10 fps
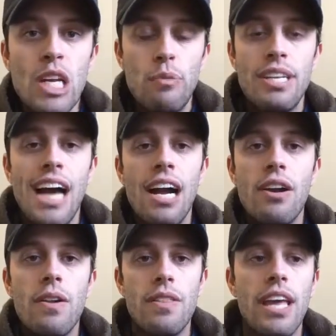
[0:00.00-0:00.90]

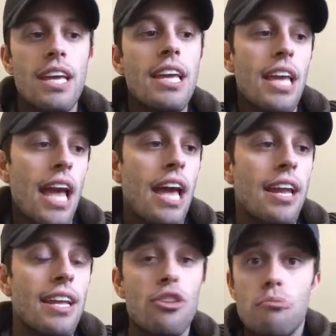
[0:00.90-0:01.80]
retire, they
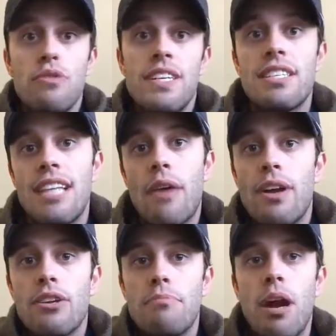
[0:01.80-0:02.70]
can either move into that
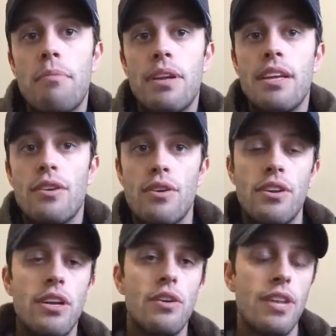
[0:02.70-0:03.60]
rental property, or
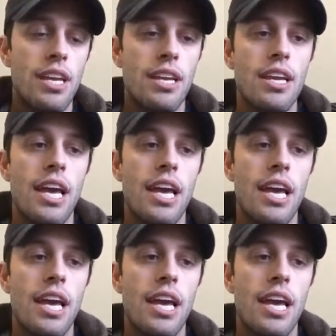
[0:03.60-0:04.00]
they can